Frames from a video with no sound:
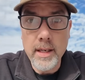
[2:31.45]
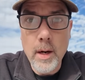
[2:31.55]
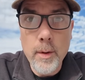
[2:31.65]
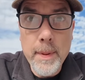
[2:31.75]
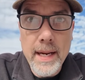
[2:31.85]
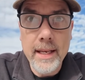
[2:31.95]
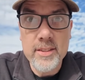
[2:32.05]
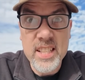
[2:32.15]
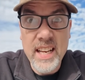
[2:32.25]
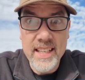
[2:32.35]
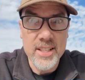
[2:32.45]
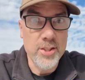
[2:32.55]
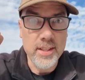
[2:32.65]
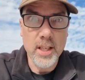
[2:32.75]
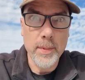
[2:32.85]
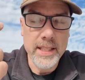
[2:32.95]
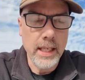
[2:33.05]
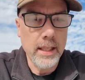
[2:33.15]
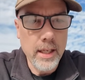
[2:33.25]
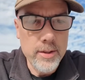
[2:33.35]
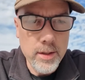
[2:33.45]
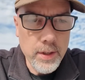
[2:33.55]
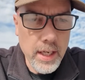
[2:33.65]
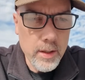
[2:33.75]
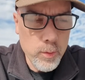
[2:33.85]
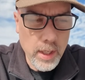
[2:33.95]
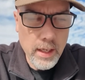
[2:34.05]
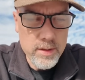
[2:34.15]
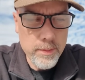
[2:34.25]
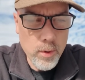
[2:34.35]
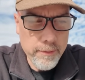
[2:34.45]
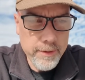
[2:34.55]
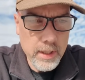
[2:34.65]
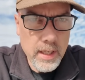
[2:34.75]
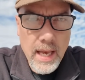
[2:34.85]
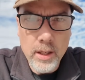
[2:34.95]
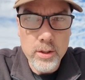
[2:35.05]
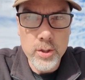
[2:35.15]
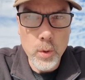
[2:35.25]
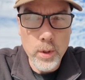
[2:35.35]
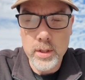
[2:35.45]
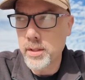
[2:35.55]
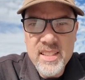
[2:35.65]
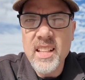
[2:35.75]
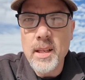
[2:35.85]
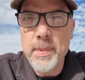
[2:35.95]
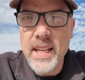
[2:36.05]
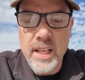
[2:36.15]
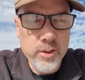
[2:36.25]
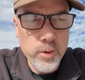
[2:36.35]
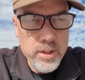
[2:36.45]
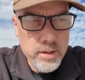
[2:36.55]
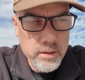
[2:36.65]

right, now we're back outside, as you can tell by the clouds overhead, and we're gonna have some more fun outdoors, because I like being outdoors.